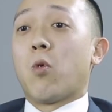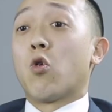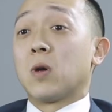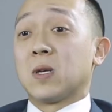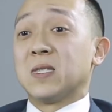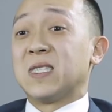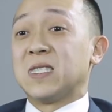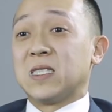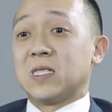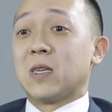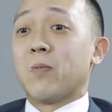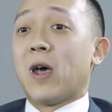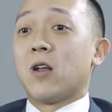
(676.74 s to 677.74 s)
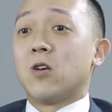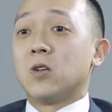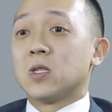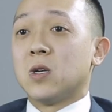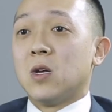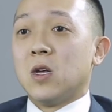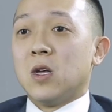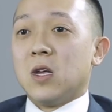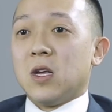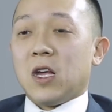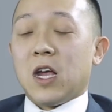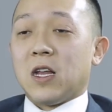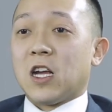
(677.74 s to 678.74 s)
important consistency matters.
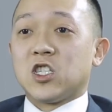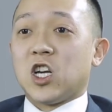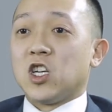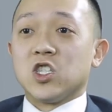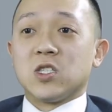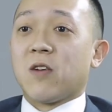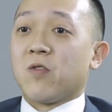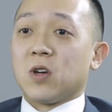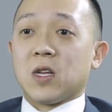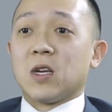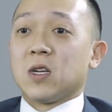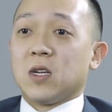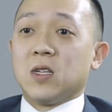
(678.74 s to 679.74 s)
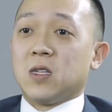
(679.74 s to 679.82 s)
And that changes everything.